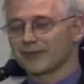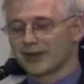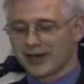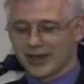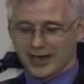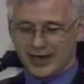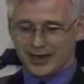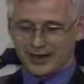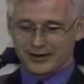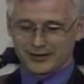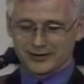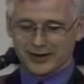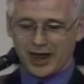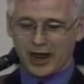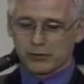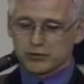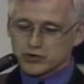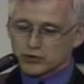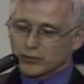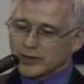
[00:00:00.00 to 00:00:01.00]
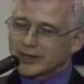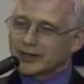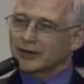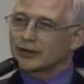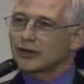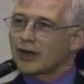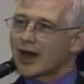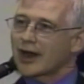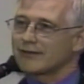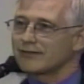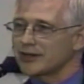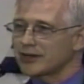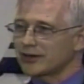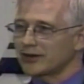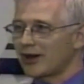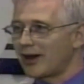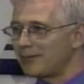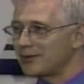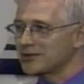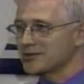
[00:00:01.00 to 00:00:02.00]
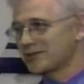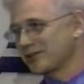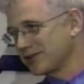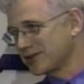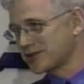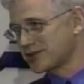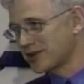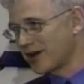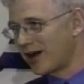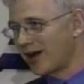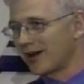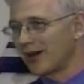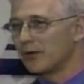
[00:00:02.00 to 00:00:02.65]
and I was reading a lot of economics on the side.